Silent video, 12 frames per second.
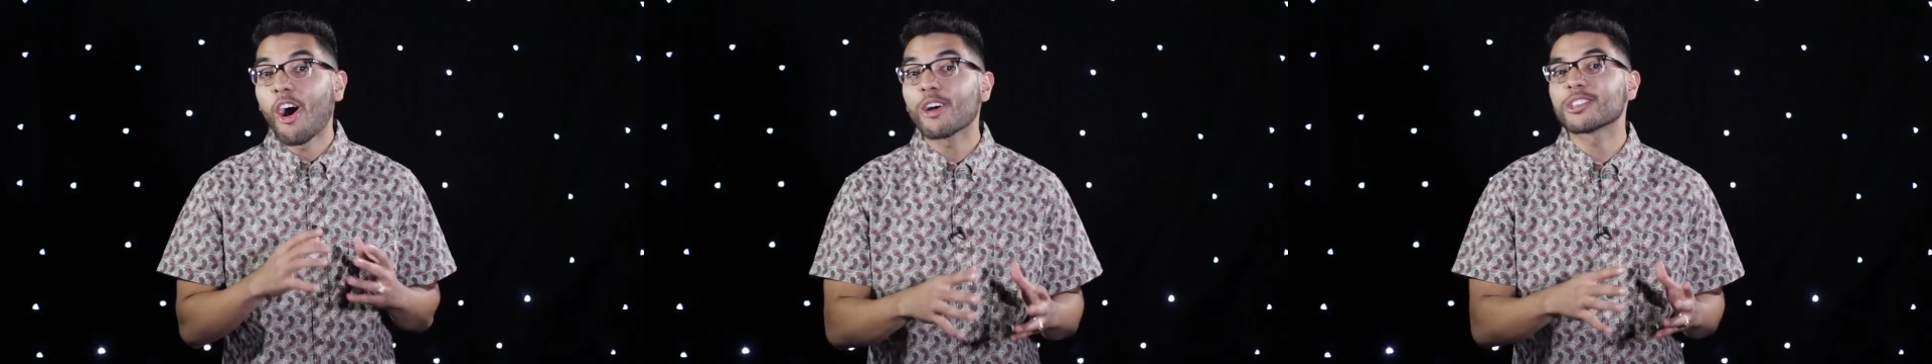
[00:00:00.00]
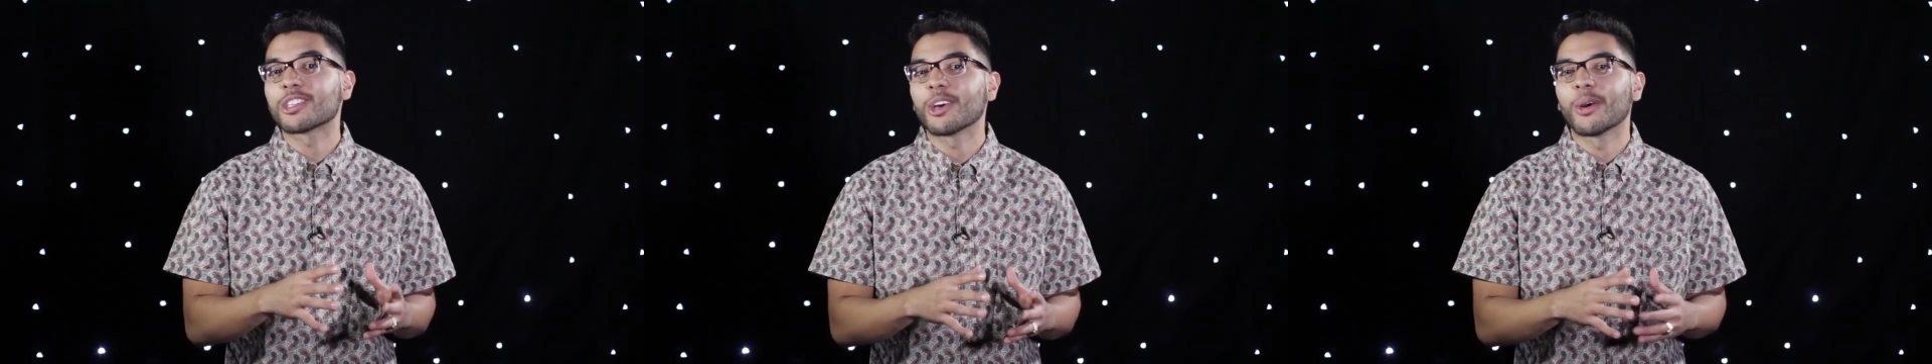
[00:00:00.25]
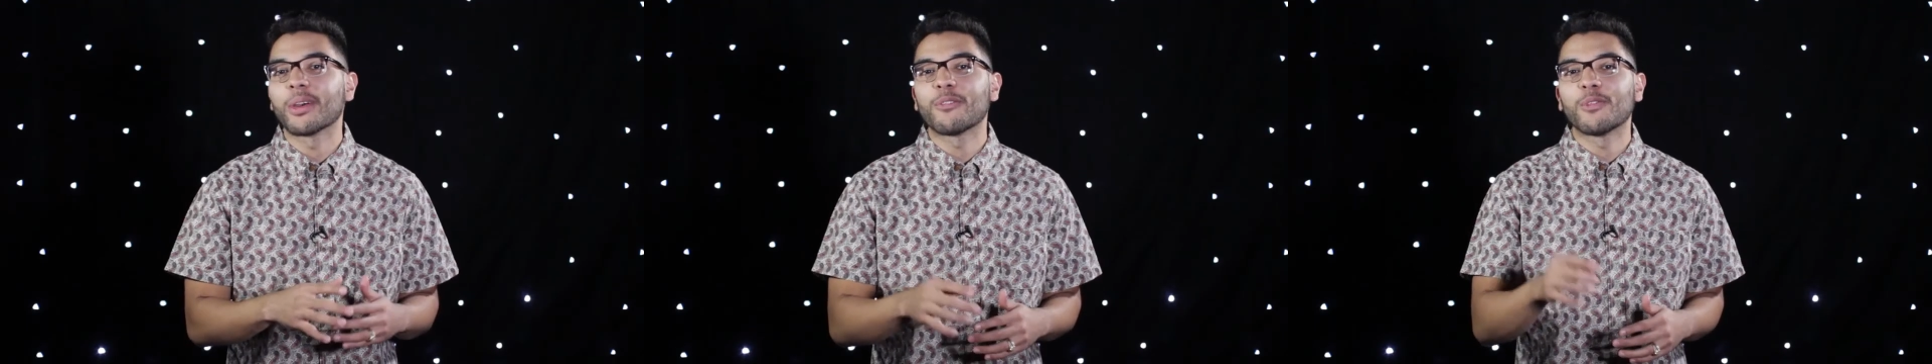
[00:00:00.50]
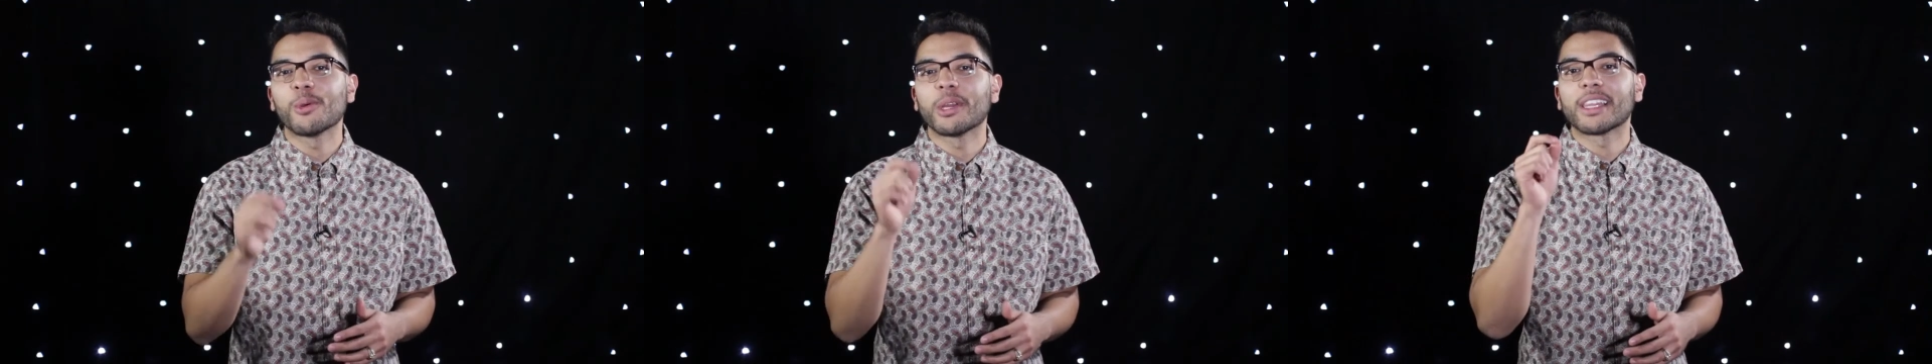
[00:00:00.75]
Also,
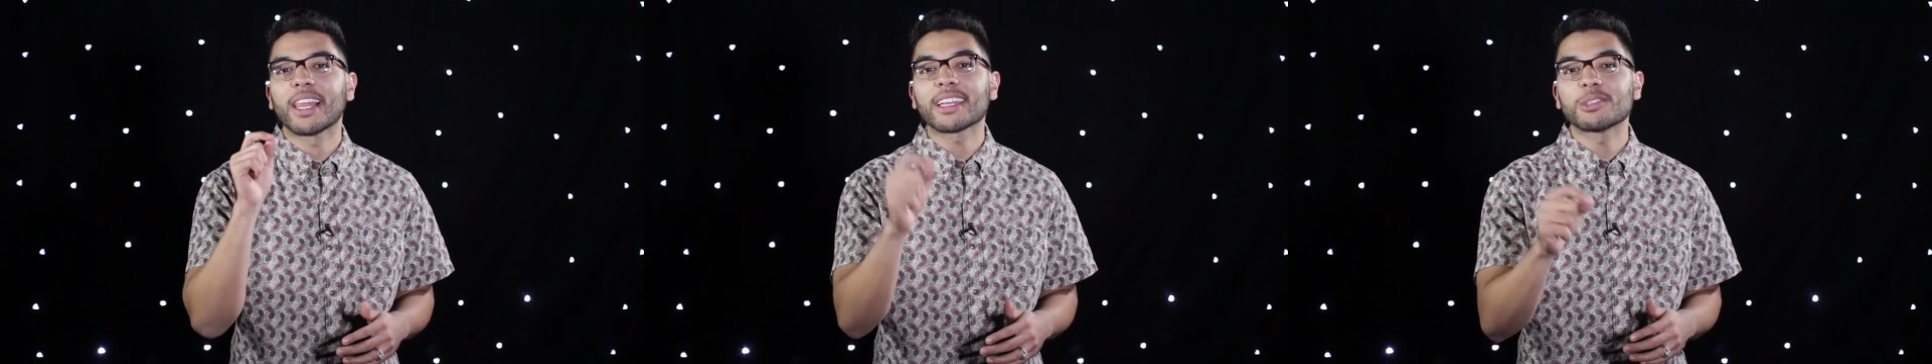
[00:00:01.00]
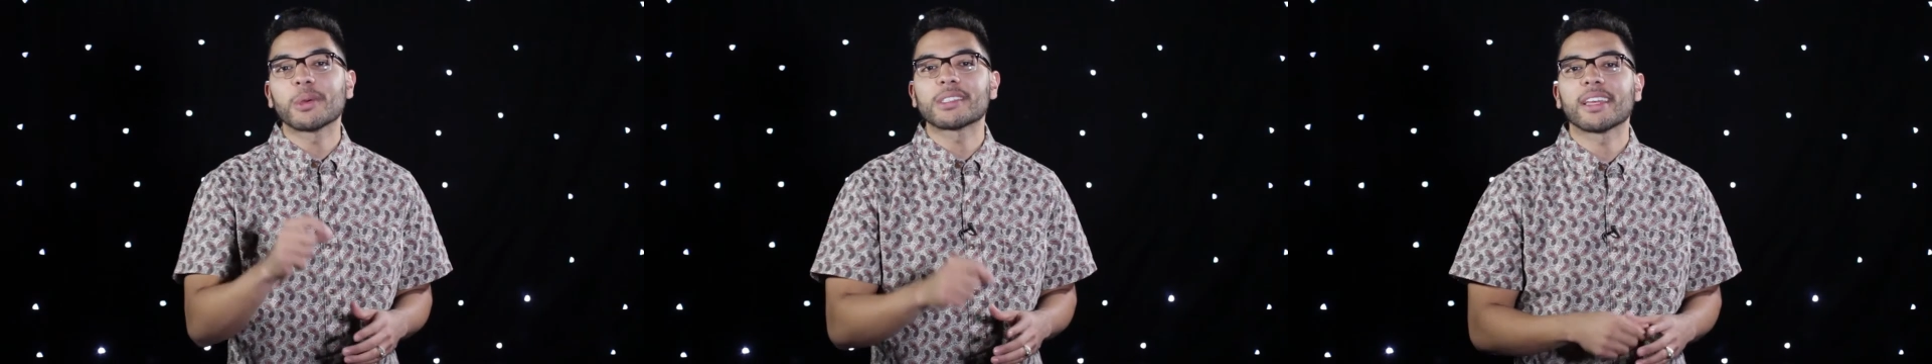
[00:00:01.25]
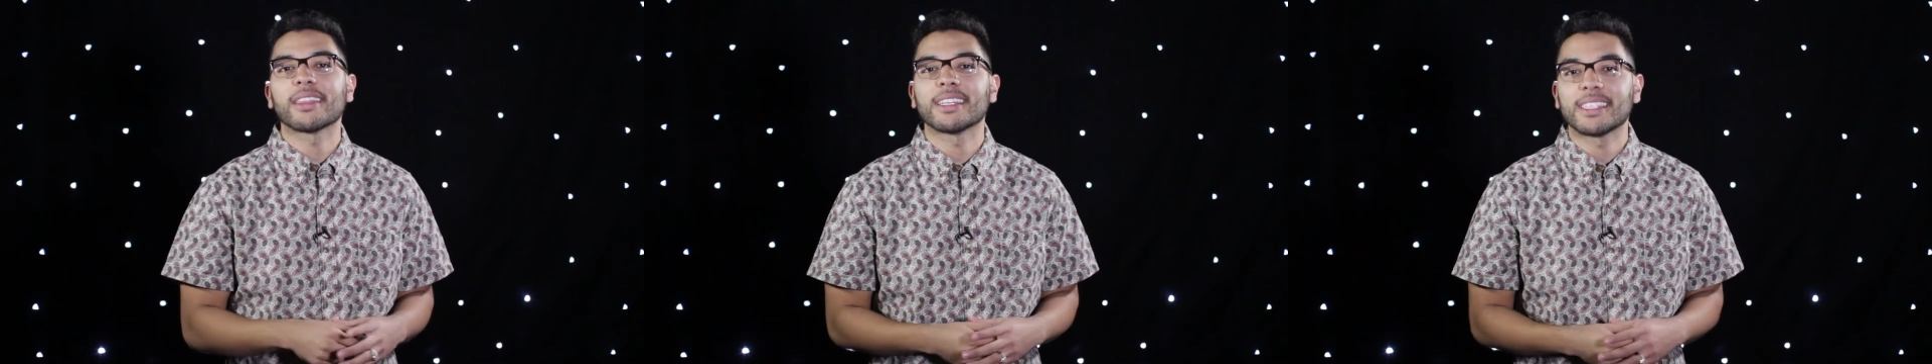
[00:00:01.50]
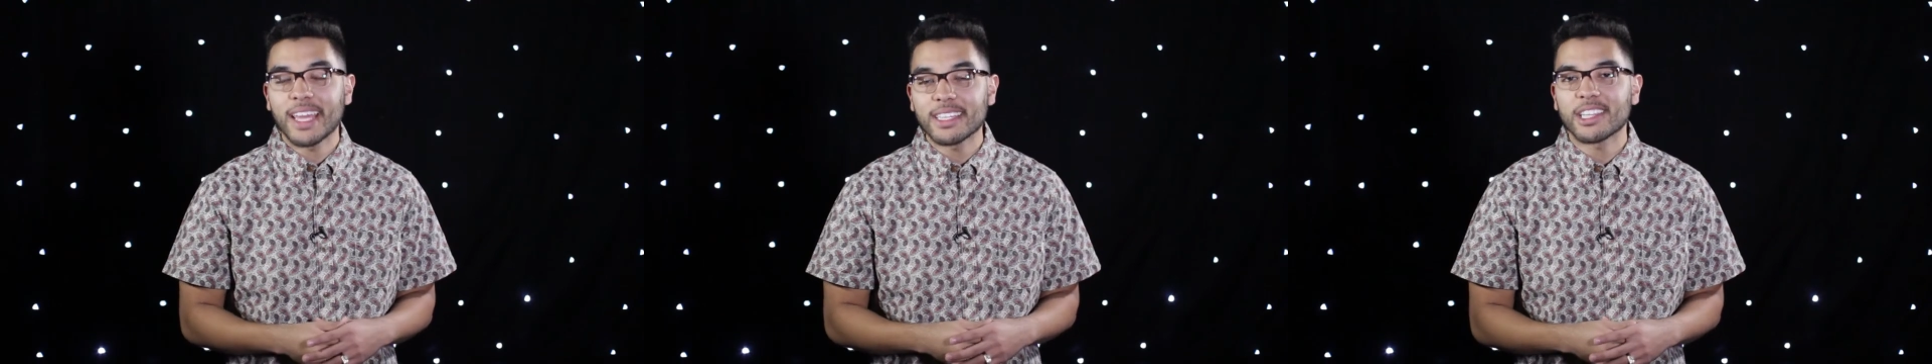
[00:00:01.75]
if you would like to attend the
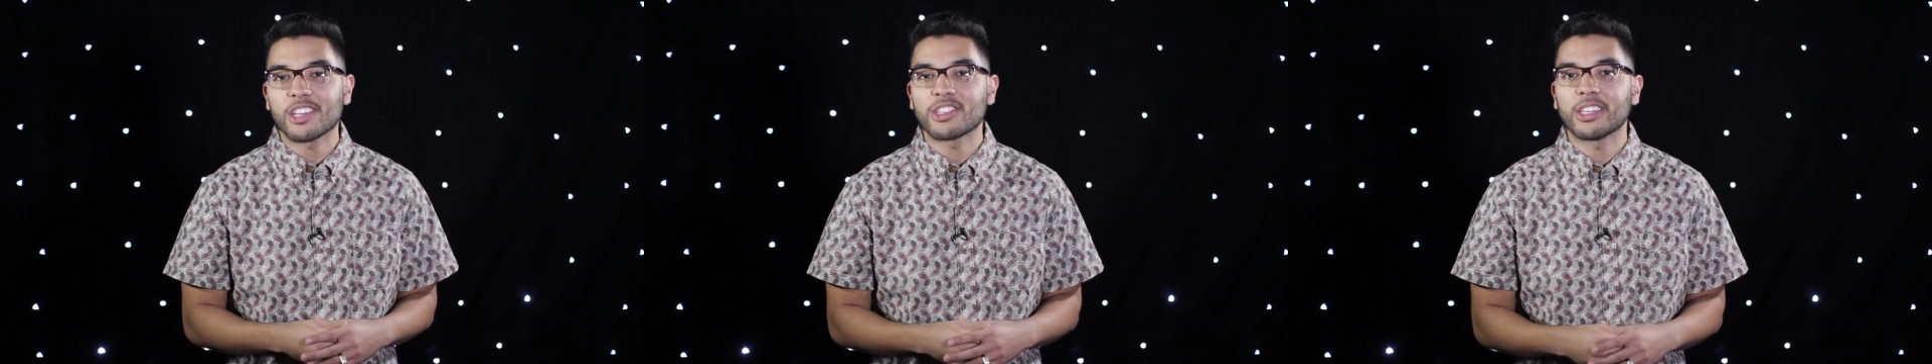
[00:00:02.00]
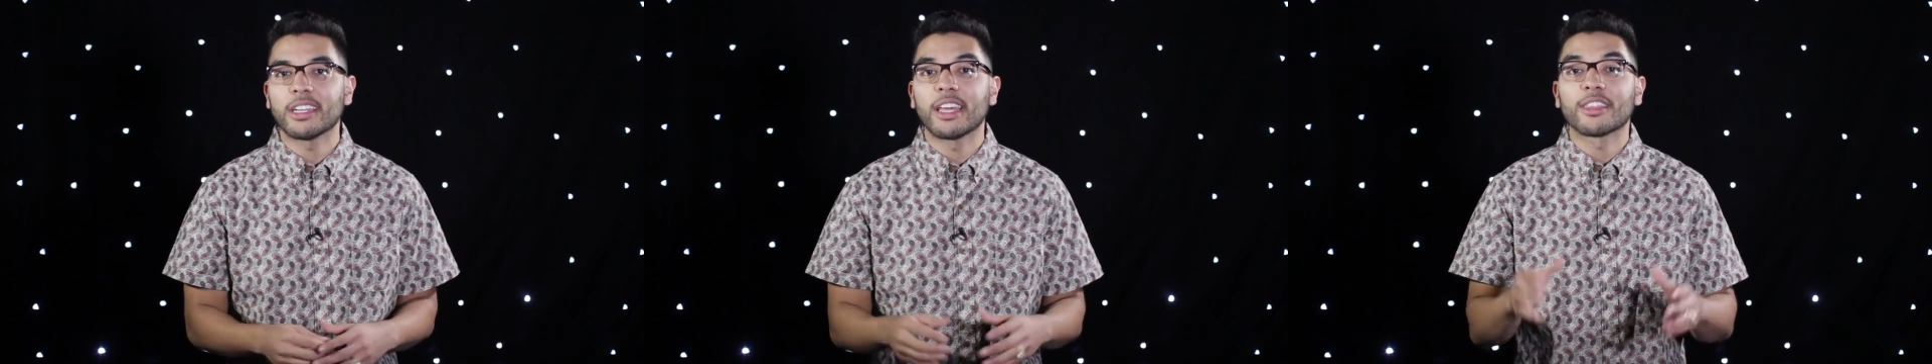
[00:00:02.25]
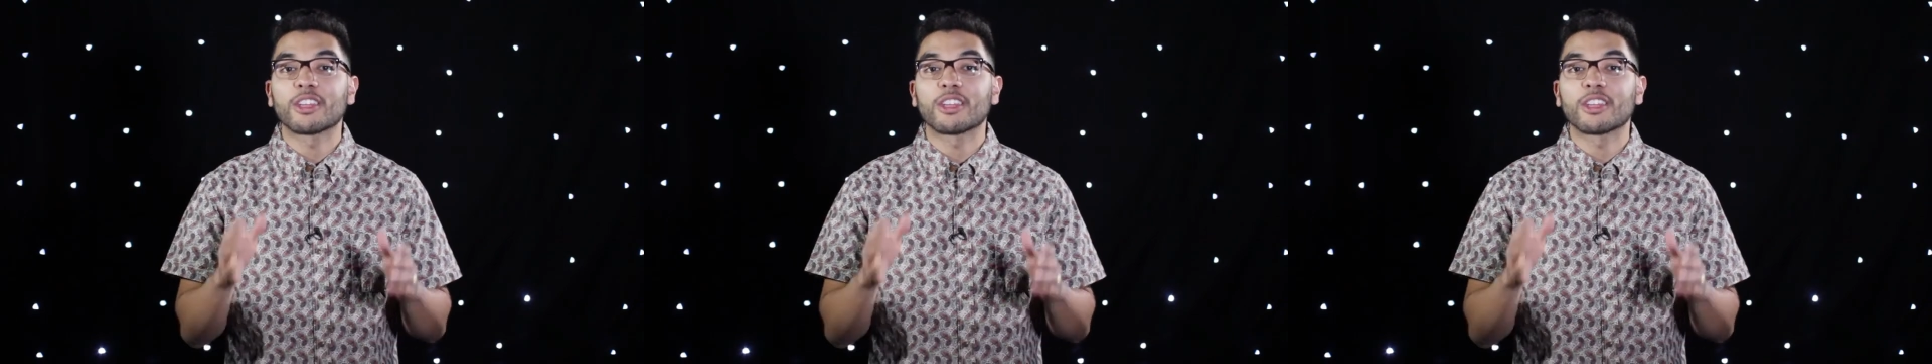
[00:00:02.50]
day session,